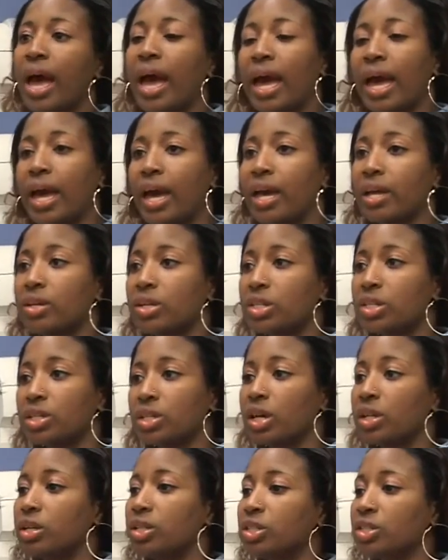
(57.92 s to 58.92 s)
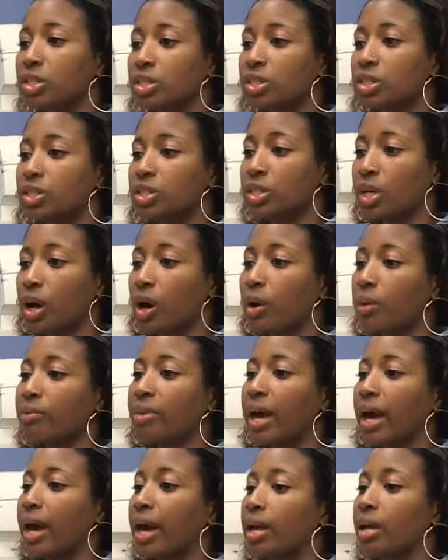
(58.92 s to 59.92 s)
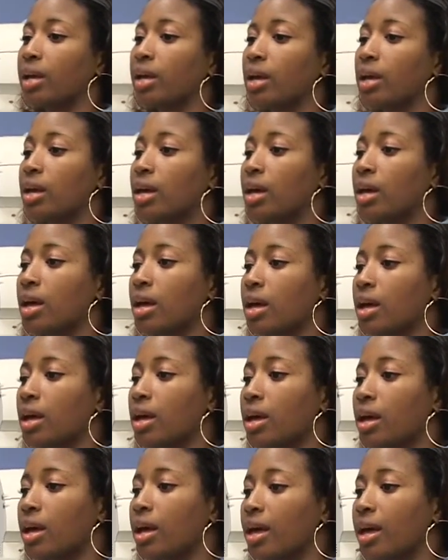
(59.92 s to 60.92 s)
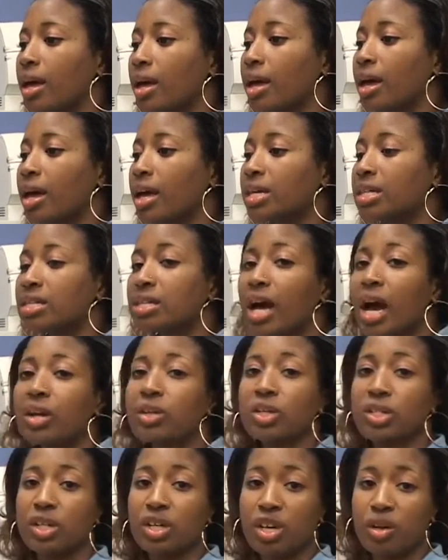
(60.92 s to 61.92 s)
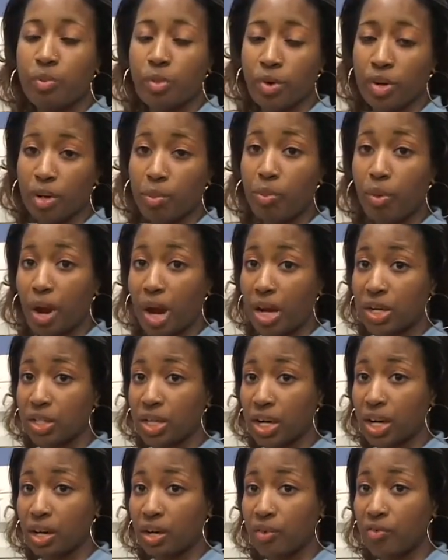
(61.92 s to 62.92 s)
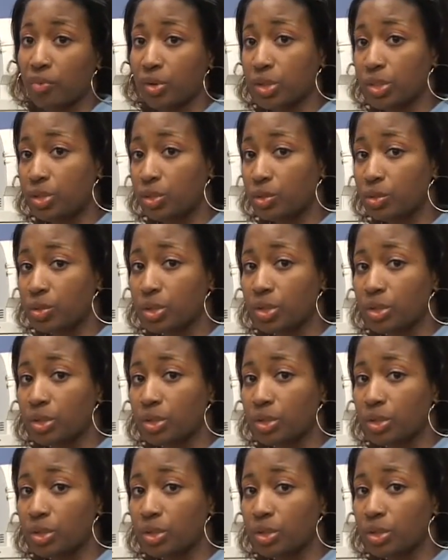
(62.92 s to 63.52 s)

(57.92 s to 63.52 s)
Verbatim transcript: and just and it's just to show that it's not just a community project for school